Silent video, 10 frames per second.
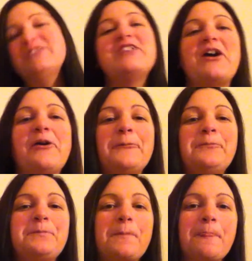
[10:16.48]

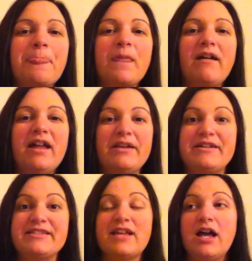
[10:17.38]
So,
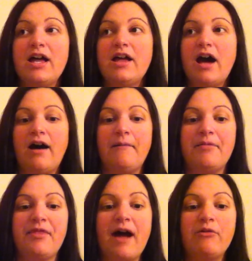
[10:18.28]
anyways,
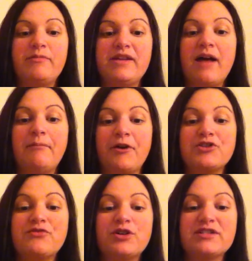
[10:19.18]
that will be on
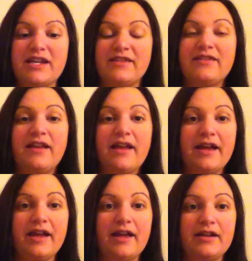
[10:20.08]
March 14th,
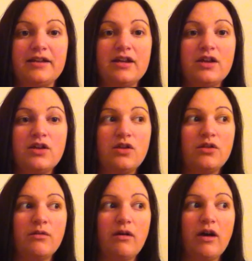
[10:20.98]
and
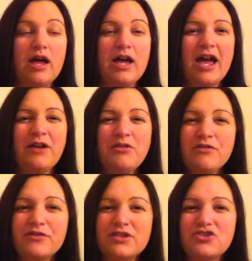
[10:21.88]
I don't
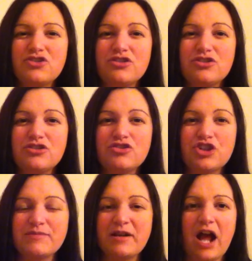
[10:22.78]
know if it's
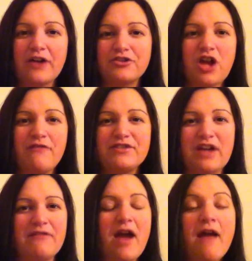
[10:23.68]
just my doctor's
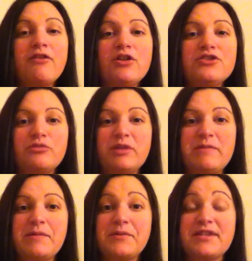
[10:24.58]
office. I've heard so
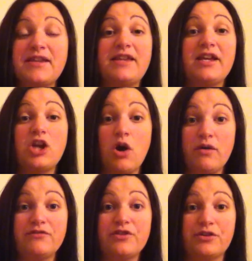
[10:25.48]
many people say that they
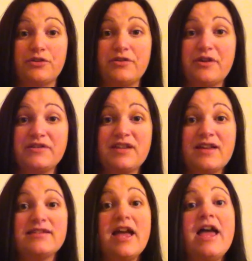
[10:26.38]
go in for their glucose
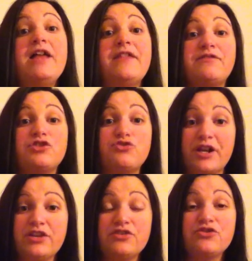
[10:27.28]
test. They have to
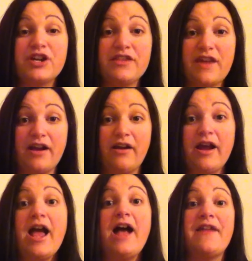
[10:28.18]
drink the drink
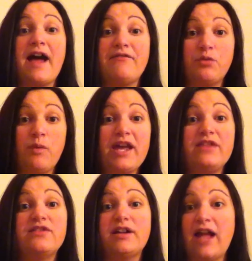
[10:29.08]
there, and they have to
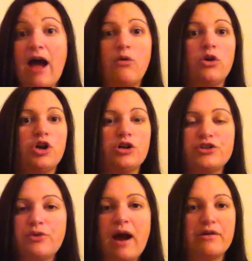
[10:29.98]
wait the hour or
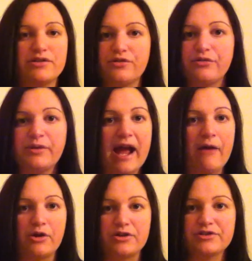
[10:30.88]
2 hours or 3
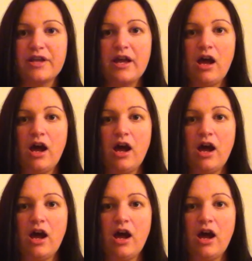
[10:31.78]
hours